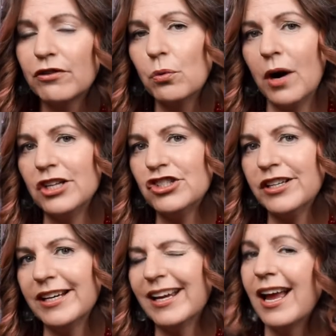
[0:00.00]
for
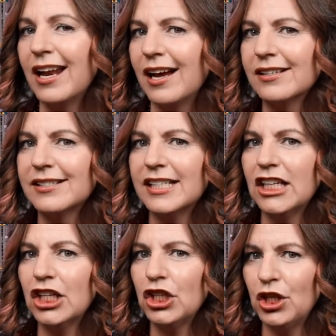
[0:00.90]
watching and I'll
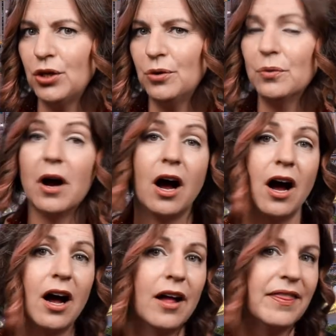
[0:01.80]
see you
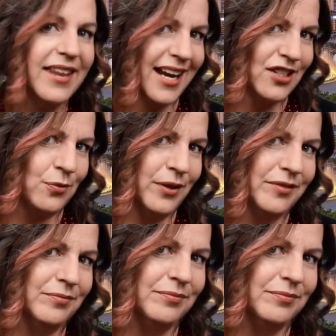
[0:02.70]
on the next one.